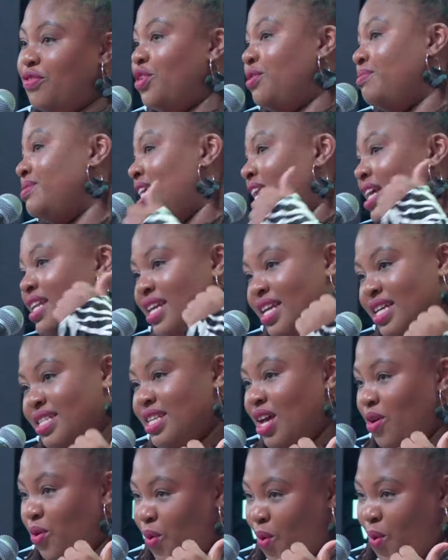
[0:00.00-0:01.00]
from 10
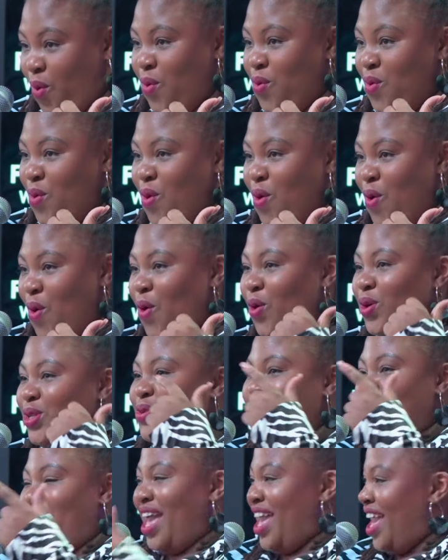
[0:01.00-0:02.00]
years ago? Or
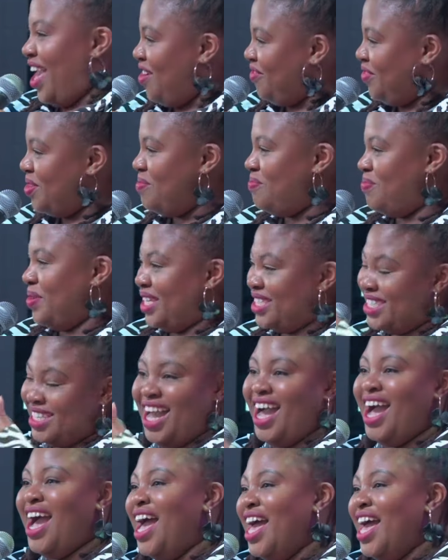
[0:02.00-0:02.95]
do I have a picture